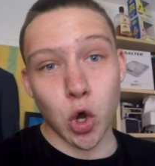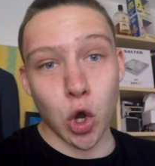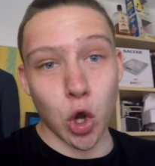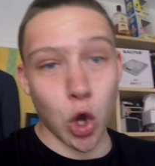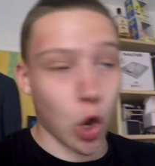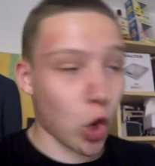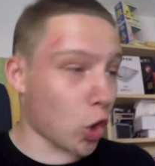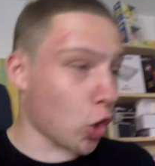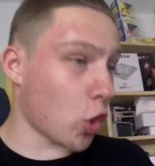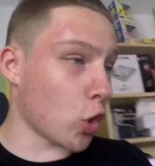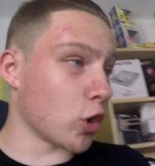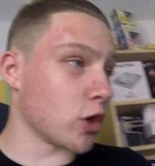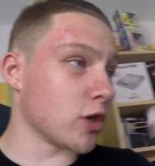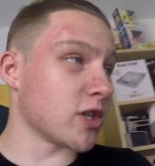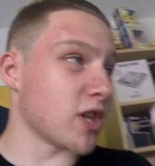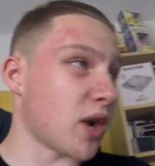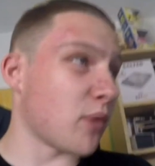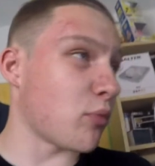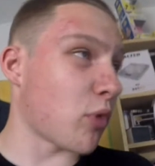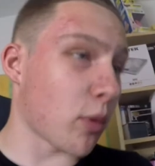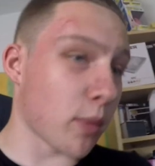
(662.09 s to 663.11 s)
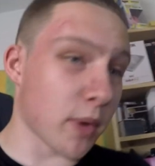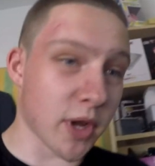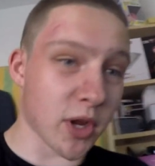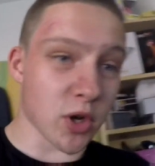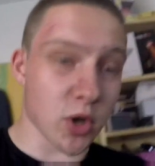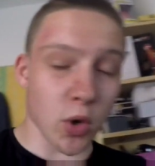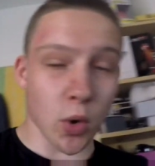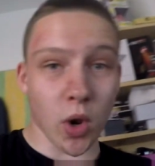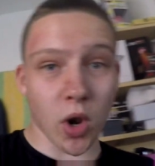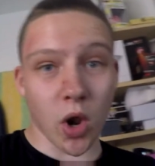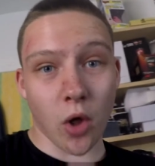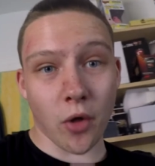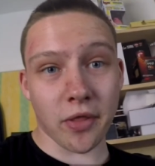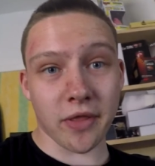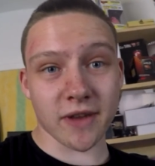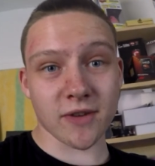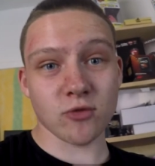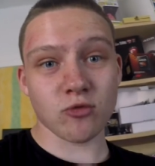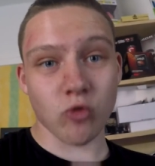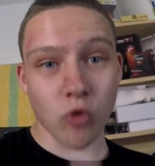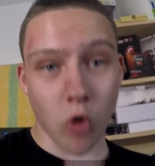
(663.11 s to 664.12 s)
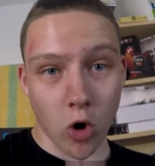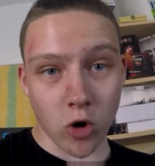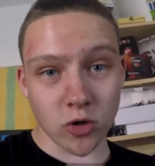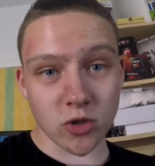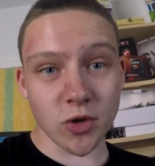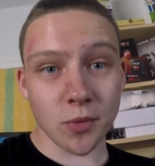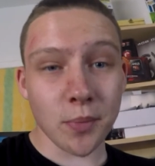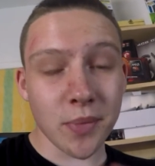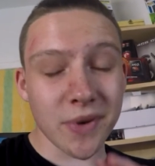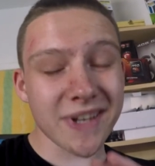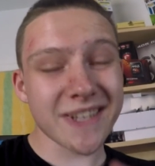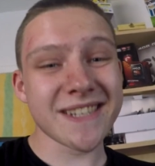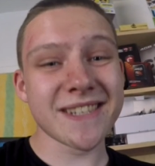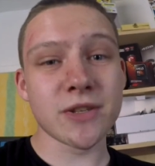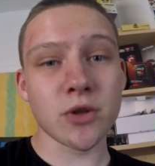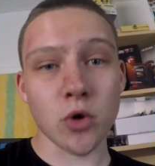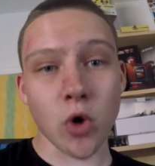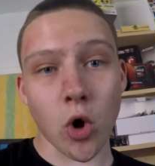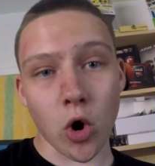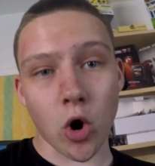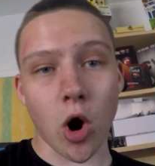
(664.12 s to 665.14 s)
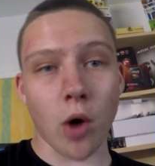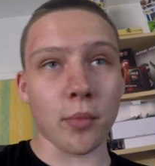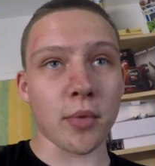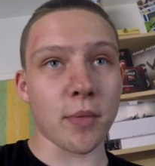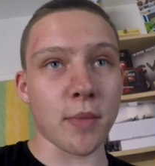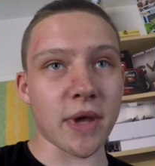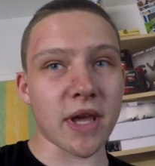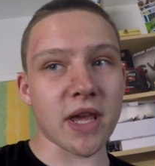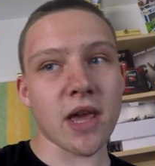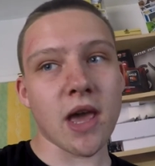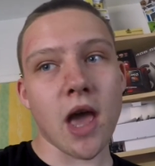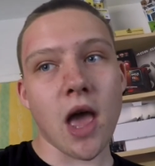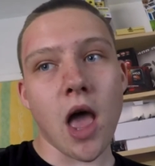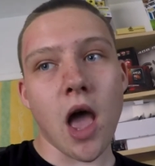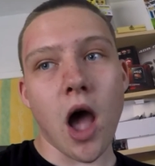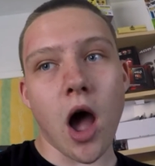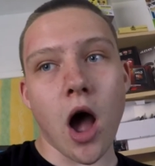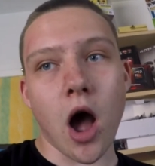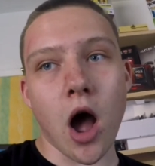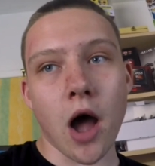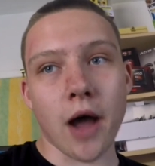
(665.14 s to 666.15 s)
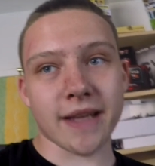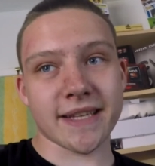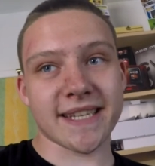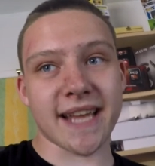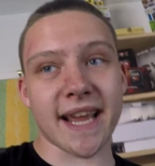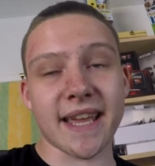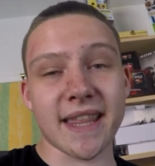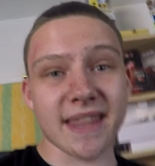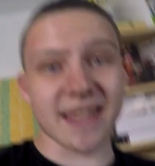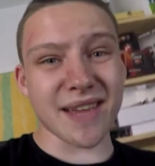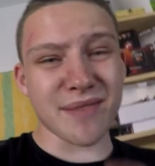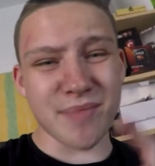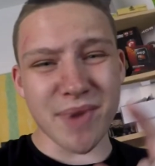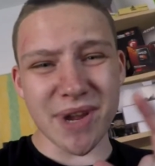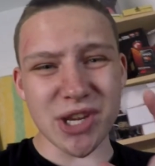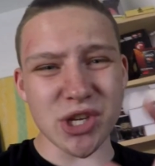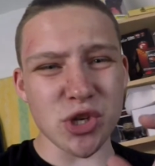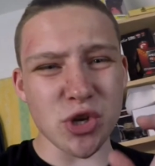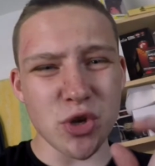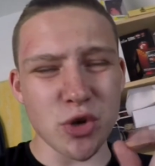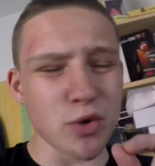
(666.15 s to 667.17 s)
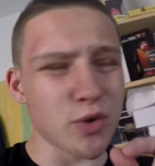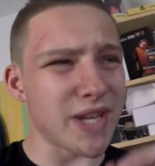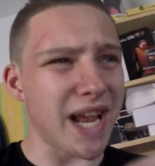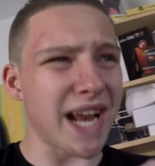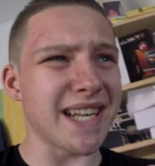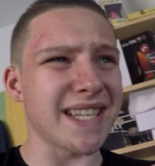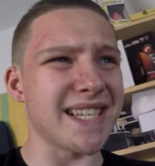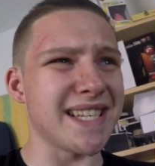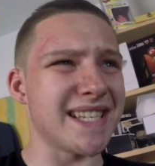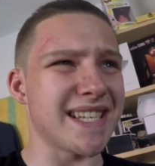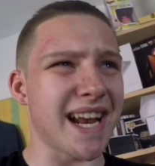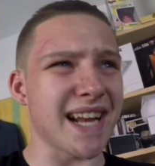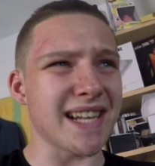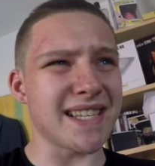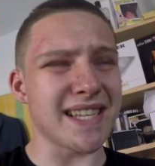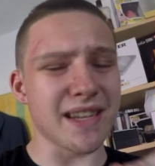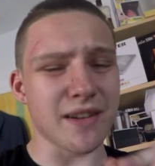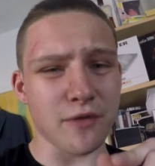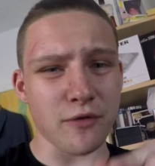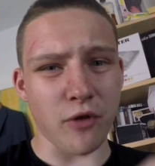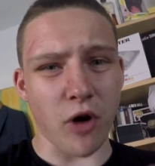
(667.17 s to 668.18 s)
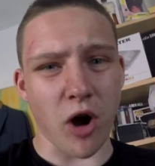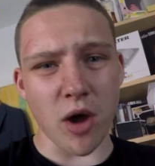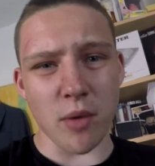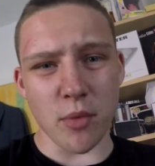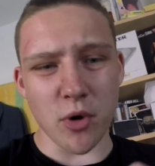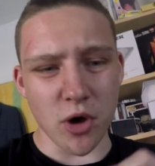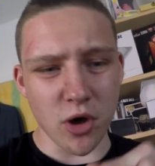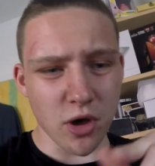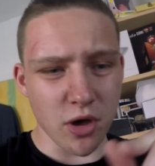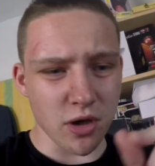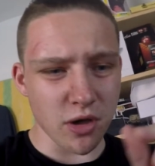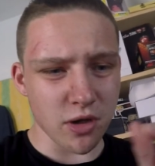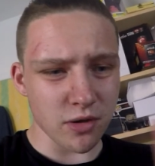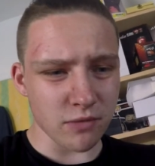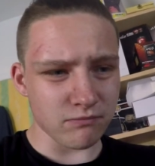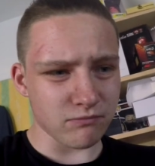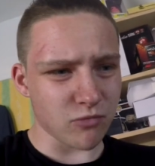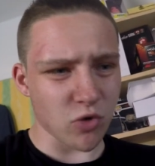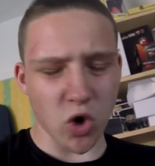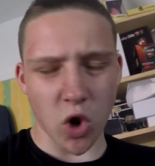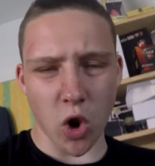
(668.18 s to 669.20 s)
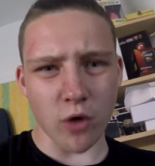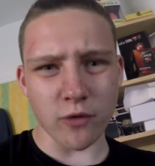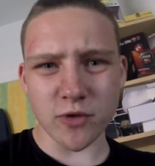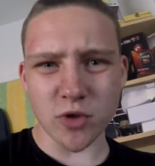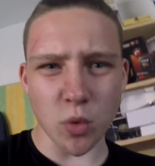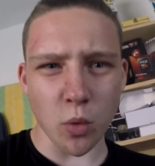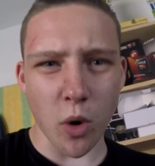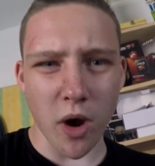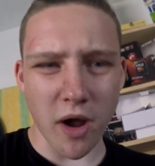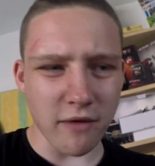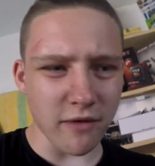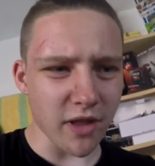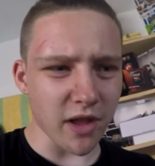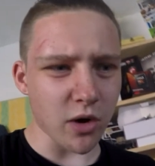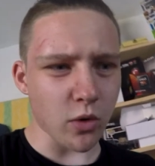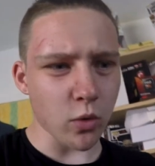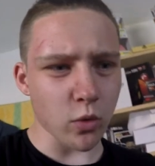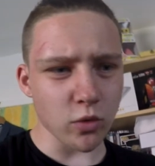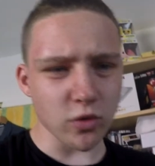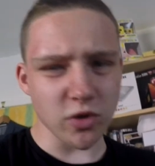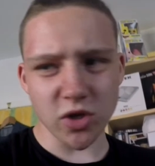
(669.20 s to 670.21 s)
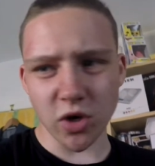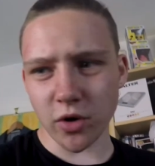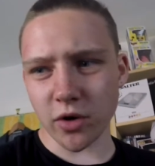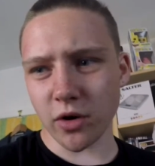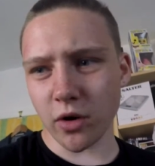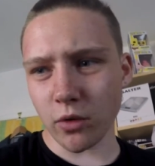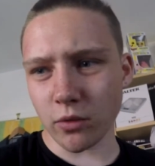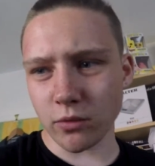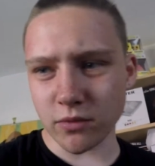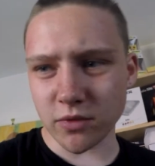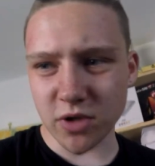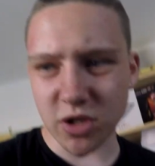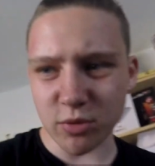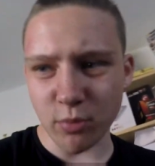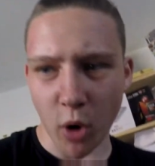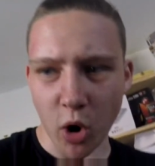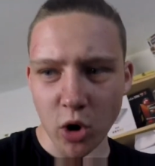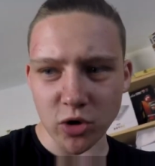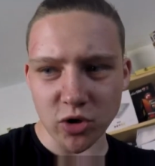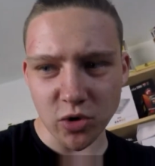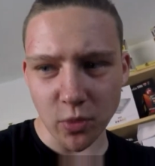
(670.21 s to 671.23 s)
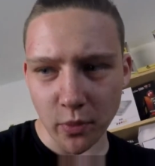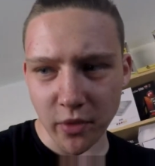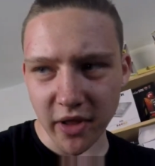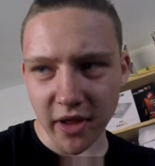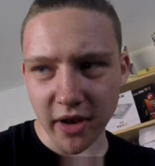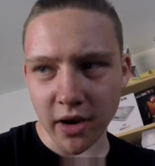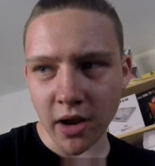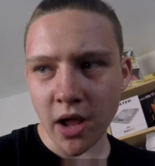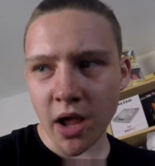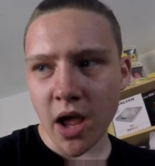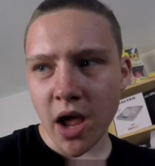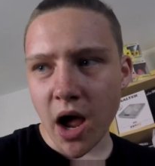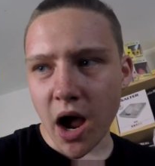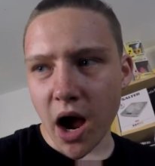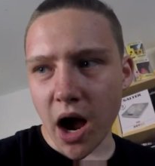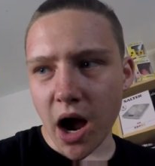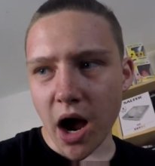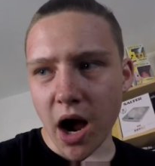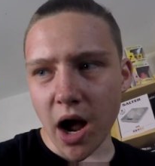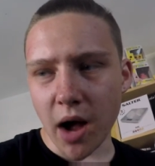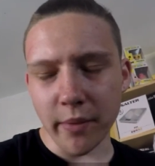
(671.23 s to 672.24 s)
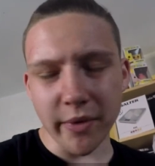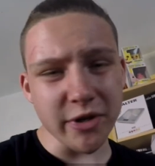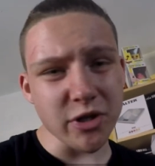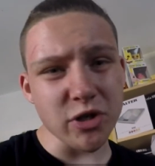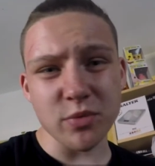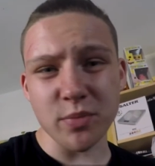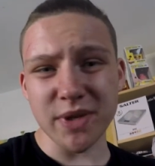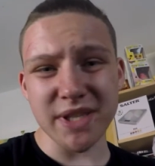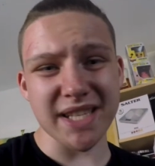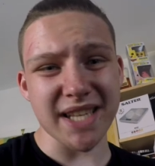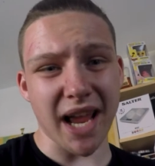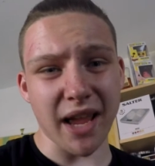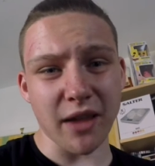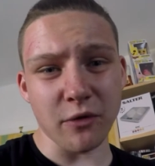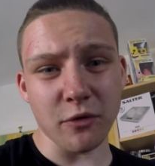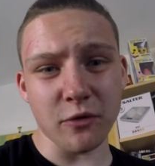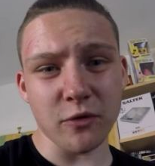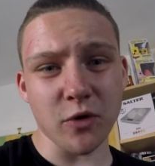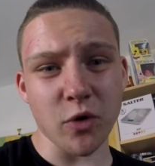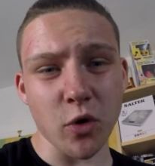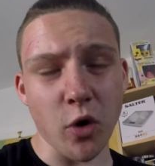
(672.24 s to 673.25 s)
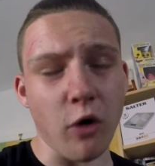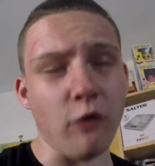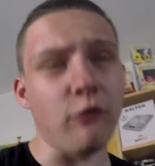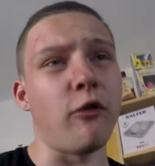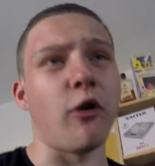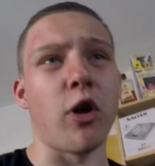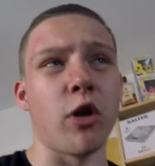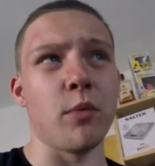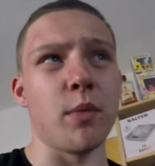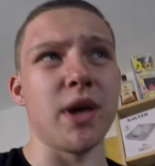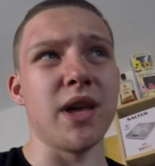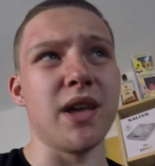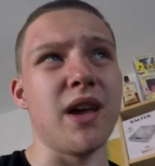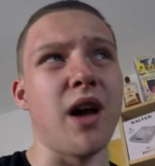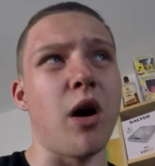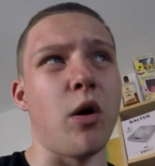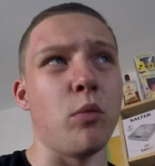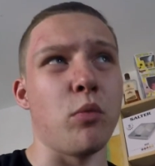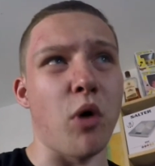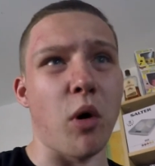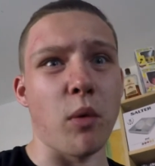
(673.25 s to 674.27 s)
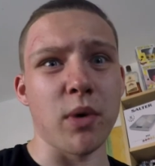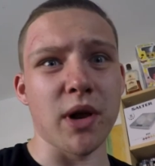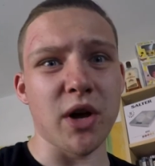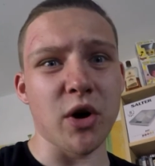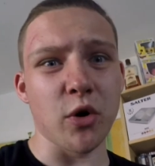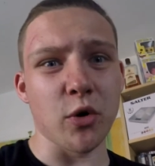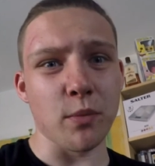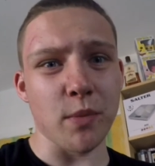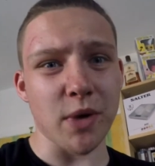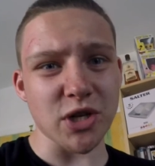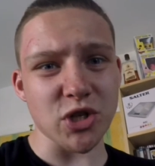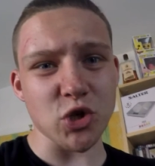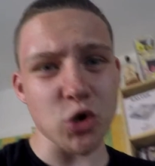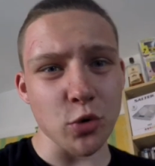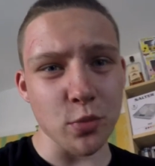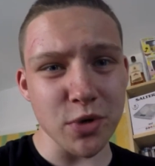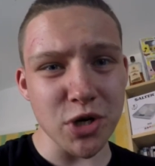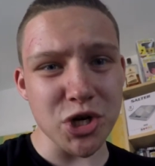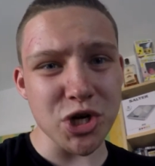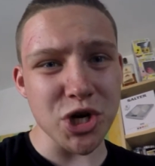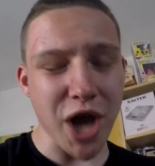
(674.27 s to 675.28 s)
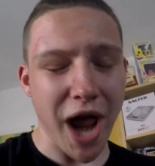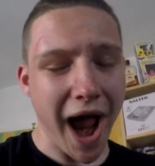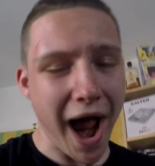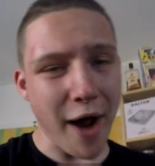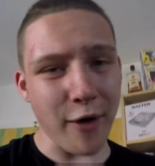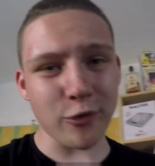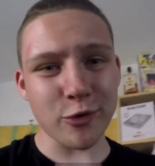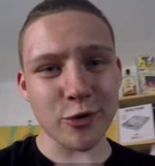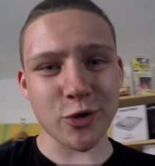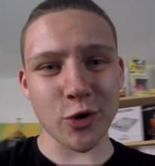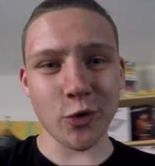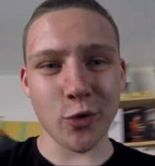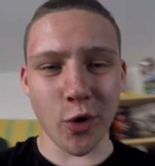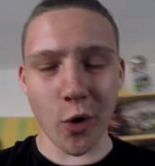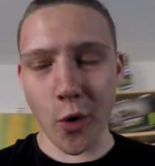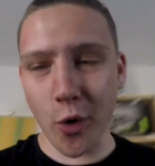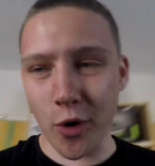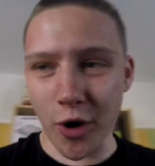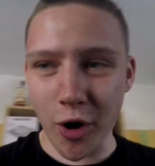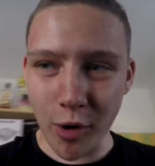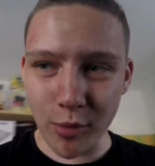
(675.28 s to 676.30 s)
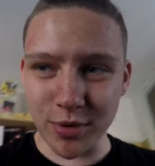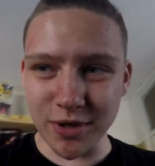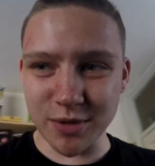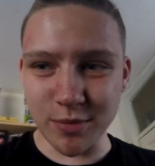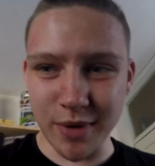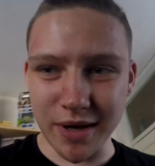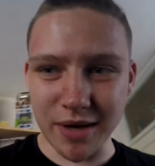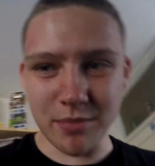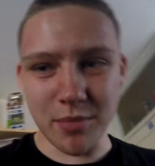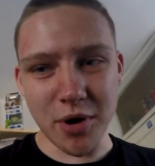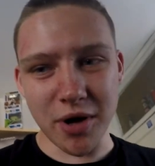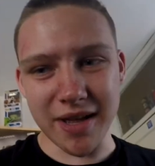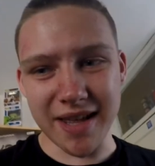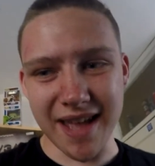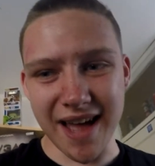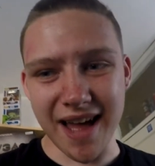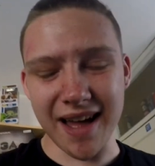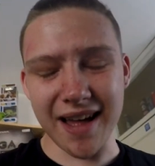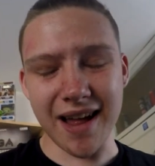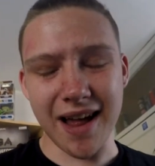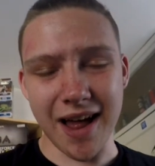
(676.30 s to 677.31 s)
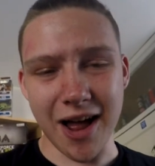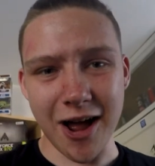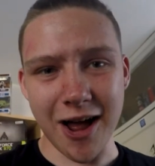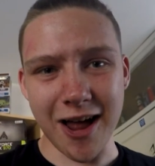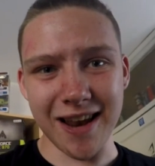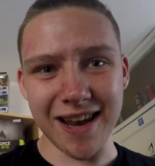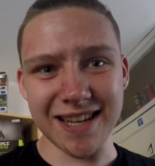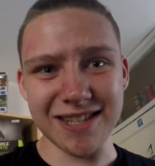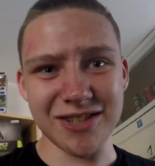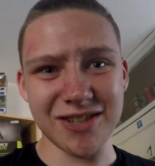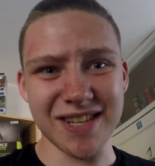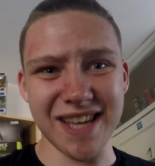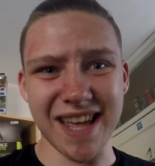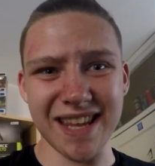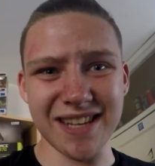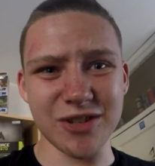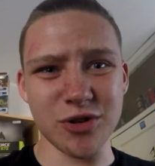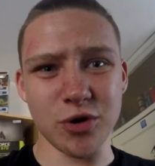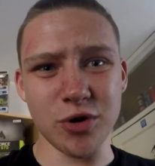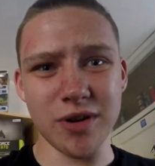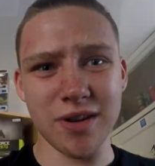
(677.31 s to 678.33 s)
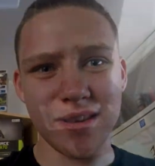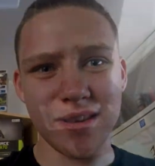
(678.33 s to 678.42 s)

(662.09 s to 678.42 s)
a lot of corners and I'm probably going to do a lot of things wrong, so please do not copy me. Uh, second thing, make sure you use anti-static fiber cloths or whatever they're called so you don't spark something. Um, and just be safe. Do not follow me. I'll probably cut my stupid shit out so no one copies me, but yeah, uh, let's just get this done.